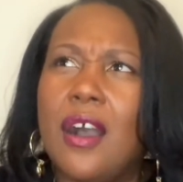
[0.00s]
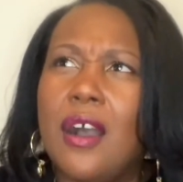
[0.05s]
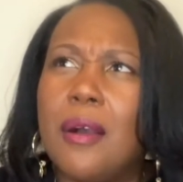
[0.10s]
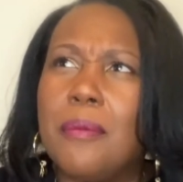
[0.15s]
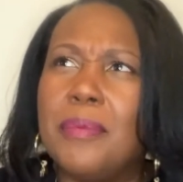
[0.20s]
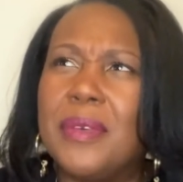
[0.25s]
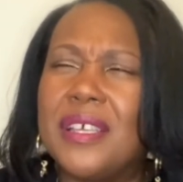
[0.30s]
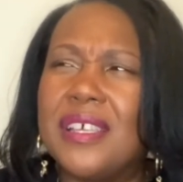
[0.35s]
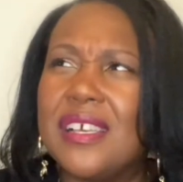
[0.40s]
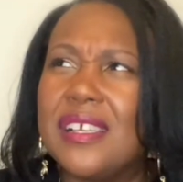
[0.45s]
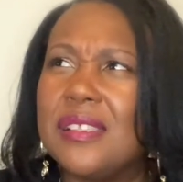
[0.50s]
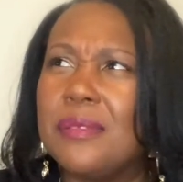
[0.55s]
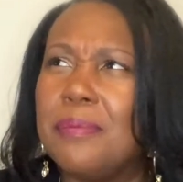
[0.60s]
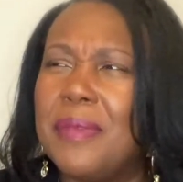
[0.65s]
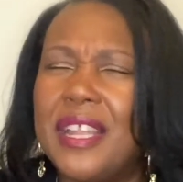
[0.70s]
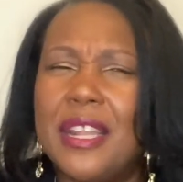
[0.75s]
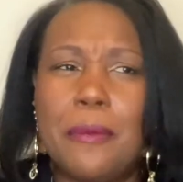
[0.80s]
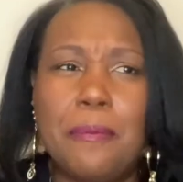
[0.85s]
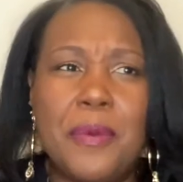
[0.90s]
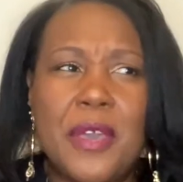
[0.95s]
because
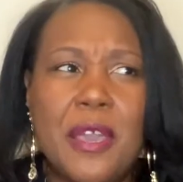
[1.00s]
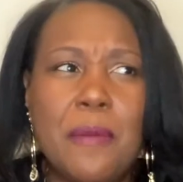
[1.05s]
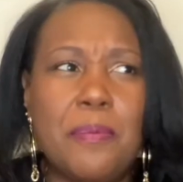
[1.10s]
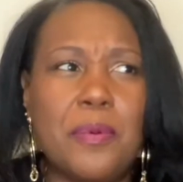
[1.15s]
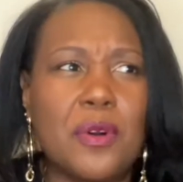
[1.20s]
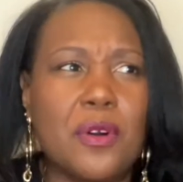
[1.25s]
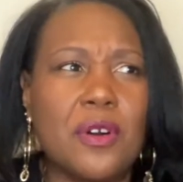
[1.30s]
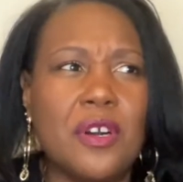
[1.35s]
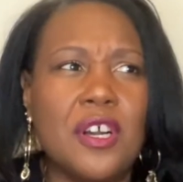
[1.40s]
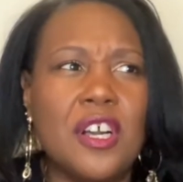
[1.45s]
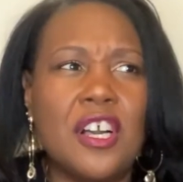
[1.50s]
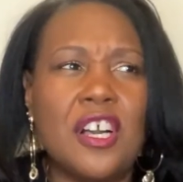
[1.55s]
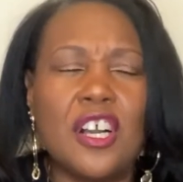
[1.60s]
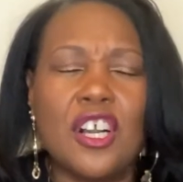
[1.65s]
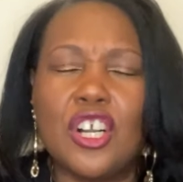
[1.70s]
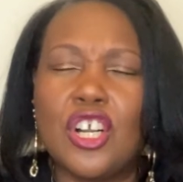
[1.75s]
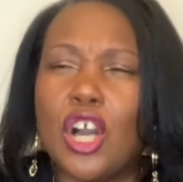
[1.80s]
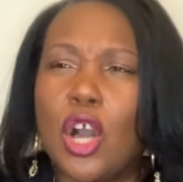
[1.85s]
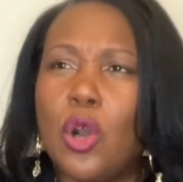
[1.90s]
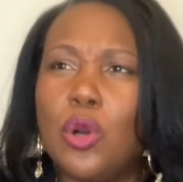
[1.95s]
many people
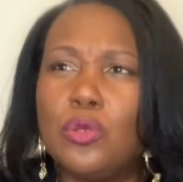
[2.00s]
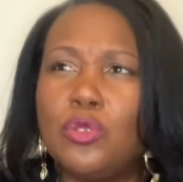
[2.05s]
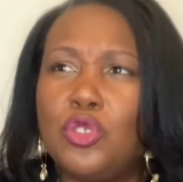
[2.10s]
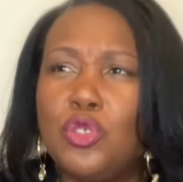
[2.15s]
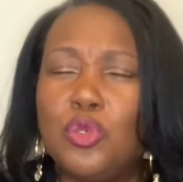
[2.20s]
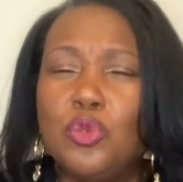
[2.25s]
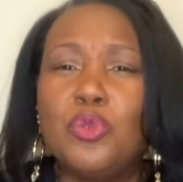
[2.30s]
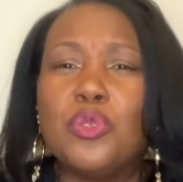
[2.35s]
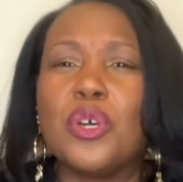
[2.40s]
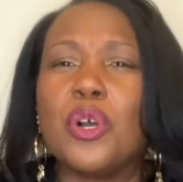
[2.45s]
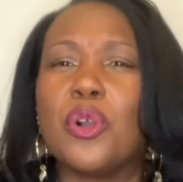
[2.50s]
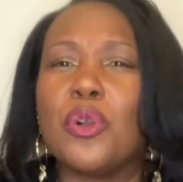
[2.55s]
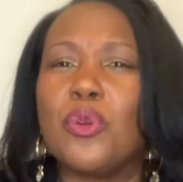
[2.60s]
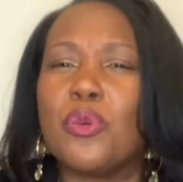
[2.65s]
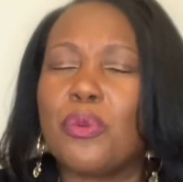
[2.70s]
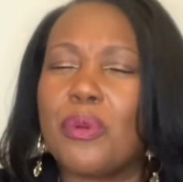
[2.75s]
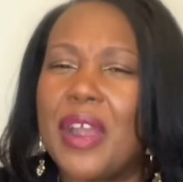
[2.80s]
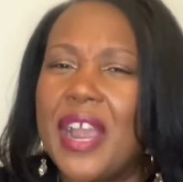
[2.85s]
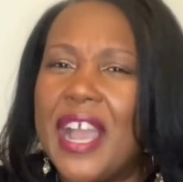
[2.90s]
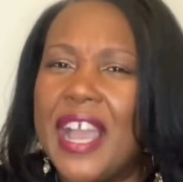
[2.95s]
go to the
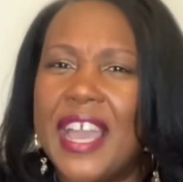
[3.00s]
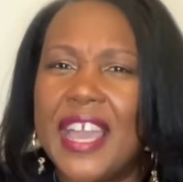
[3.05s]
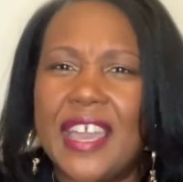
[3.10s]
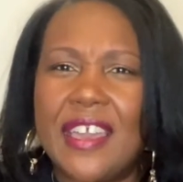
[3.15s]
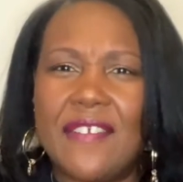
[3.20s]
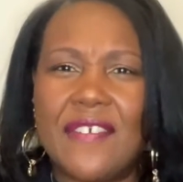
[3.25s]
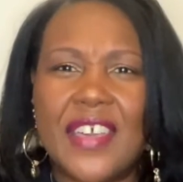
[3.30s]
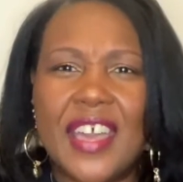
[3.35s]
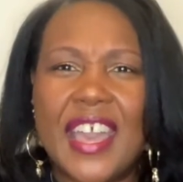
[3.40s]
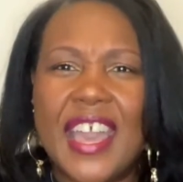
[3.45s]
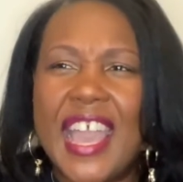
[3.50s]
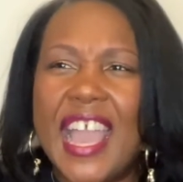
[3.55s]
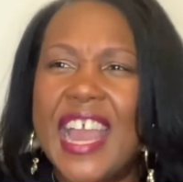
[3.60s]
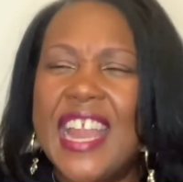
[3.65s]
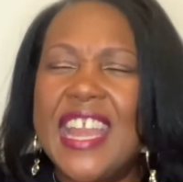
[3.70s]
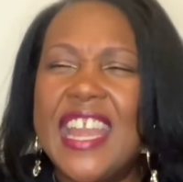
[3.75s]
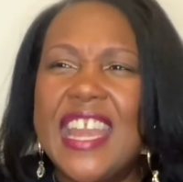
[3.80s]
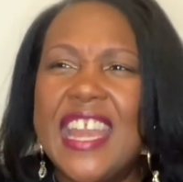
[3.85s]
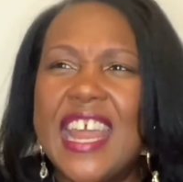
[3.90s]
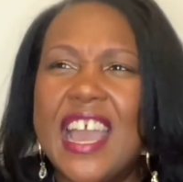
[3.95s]
grave
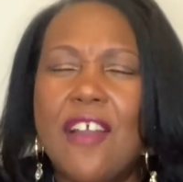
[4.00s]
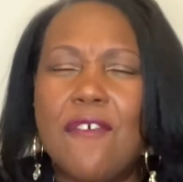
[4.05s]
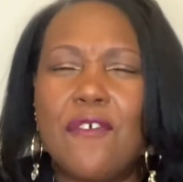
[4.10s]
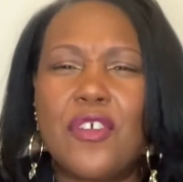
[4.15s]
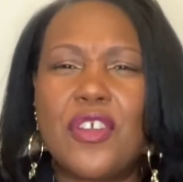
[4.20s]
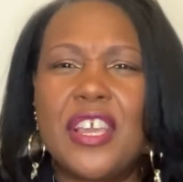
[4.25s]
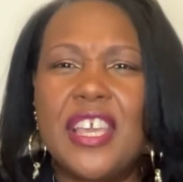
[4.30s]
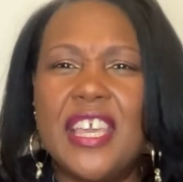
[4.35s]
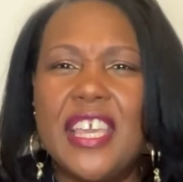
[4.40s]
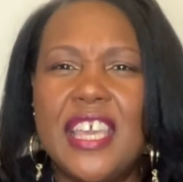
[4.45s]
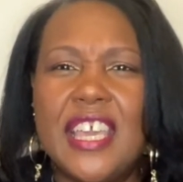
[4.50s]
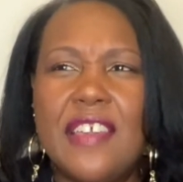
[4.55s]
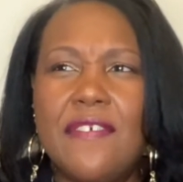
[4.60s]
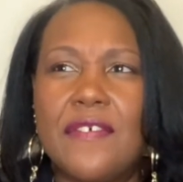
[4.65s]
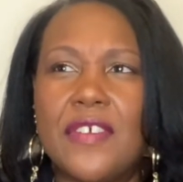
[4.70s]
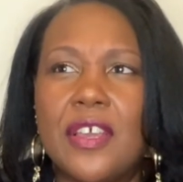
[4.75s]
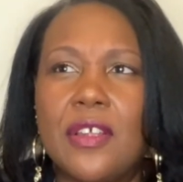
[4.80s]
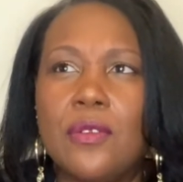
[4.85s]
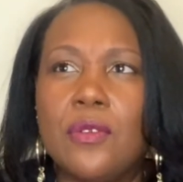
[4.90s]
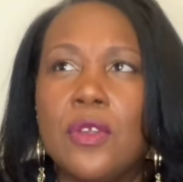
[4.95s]
and never
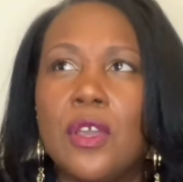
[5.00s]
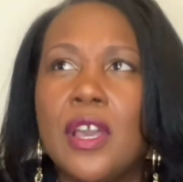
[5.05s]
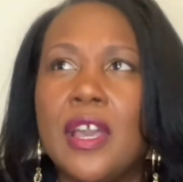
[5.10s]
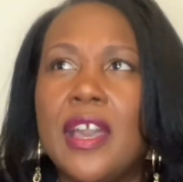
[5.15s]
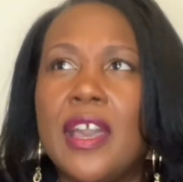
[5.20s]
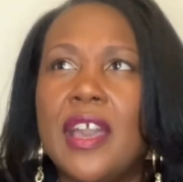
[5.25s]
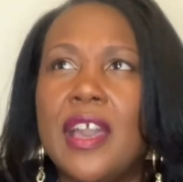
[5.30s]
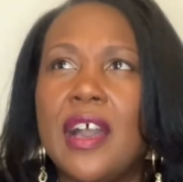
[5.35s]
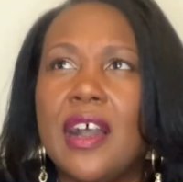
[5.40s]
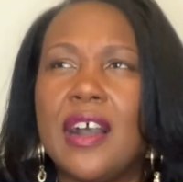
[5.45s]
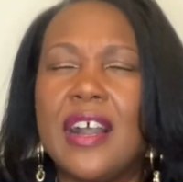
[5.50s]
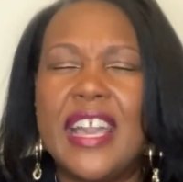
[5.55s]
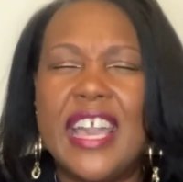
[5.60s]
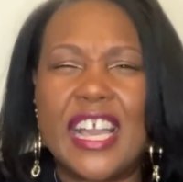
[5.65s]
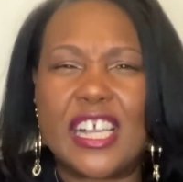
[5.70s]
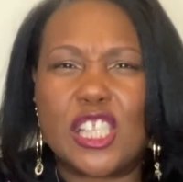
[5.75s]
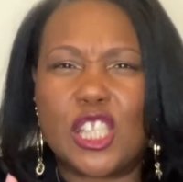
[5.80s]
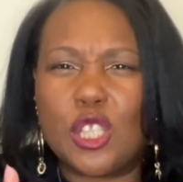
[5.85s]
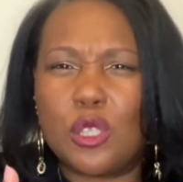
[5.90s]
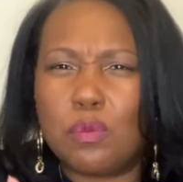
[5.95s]
even
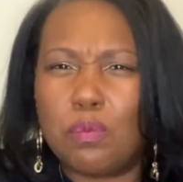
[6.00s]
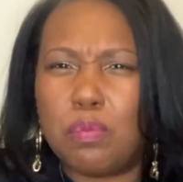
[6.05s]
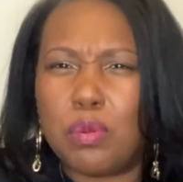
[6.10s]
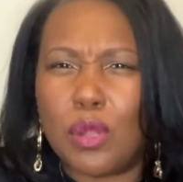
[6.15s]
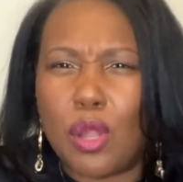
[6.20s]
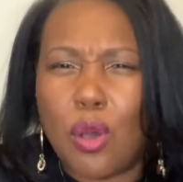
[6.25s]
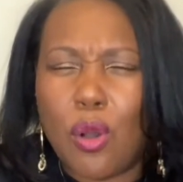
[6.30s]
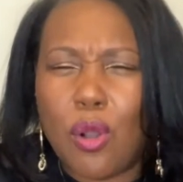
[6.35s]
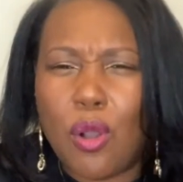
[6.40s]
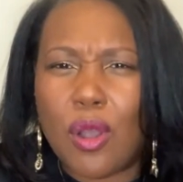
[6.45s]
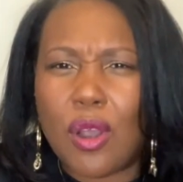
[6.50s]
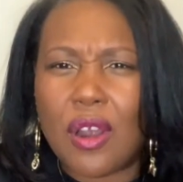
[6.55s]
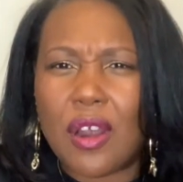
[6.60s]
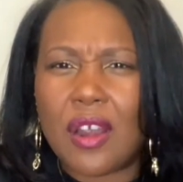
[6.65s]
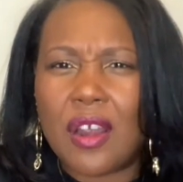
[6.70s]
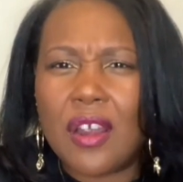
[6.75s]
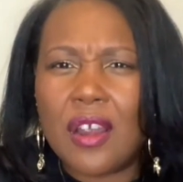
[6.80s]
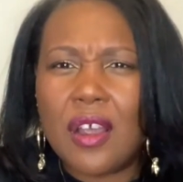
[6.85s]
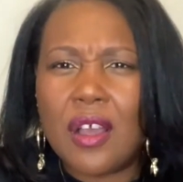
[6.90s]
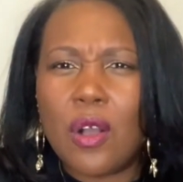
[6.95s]

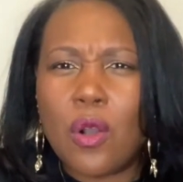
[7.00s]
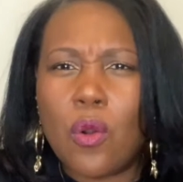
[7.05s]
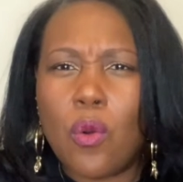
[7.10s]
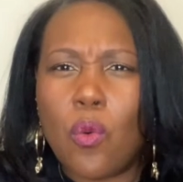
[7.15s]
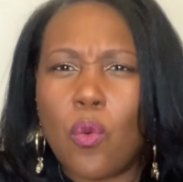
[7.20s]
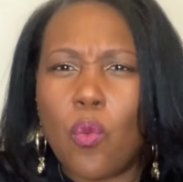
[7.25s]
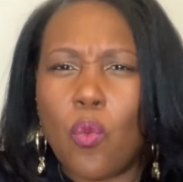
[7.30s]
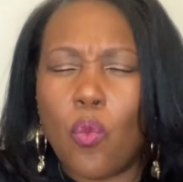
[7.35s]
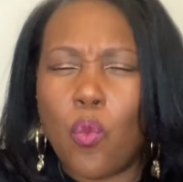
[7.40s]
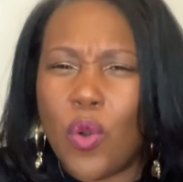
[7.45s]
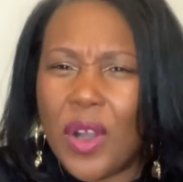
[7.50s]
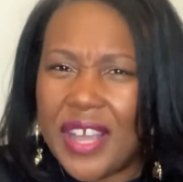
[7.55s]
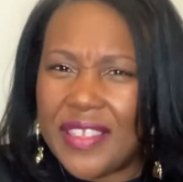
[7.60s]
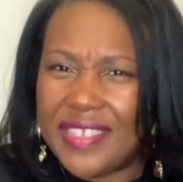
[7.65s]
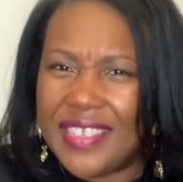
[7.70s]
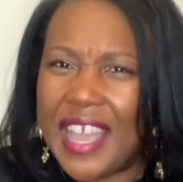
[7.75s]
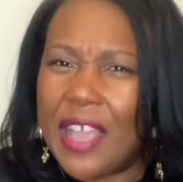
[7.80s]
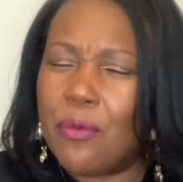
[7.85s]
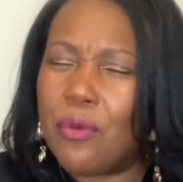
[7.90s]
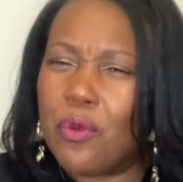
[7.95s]
explore what
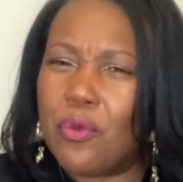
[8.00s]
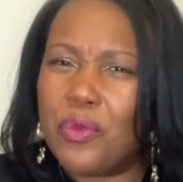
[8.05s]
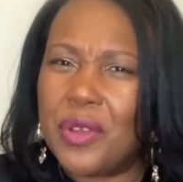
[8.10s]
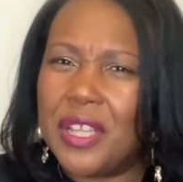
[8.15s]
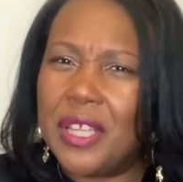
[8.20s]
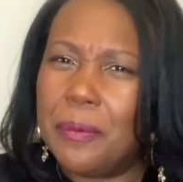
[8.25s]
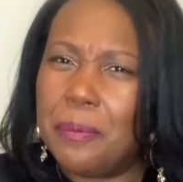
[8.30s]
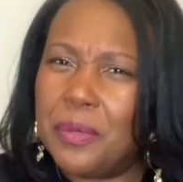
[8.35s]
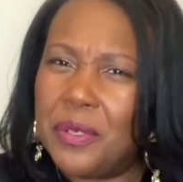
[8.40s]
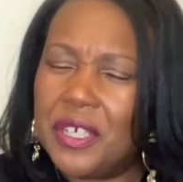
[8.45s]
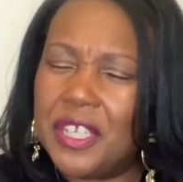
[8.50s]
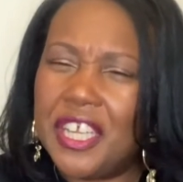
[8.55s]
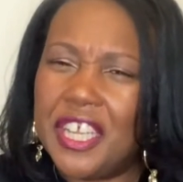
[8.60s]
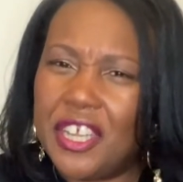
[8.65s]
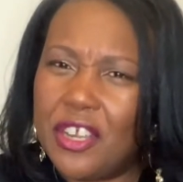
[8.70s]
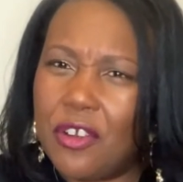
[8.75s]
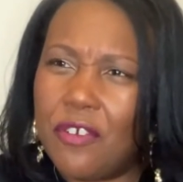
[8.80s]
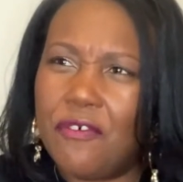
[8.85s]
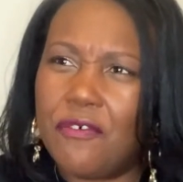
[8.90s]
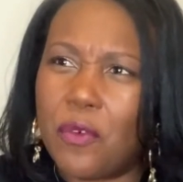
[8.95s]
they were really put
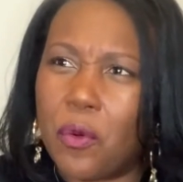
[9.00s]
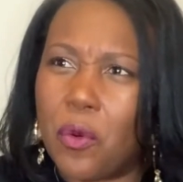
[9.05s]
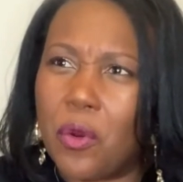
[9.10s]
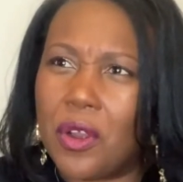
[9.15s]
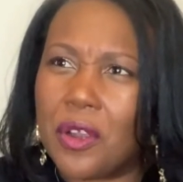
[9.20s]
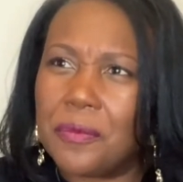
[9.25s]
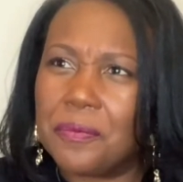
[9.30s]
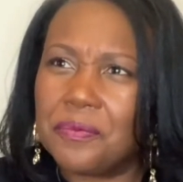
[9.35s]
here for.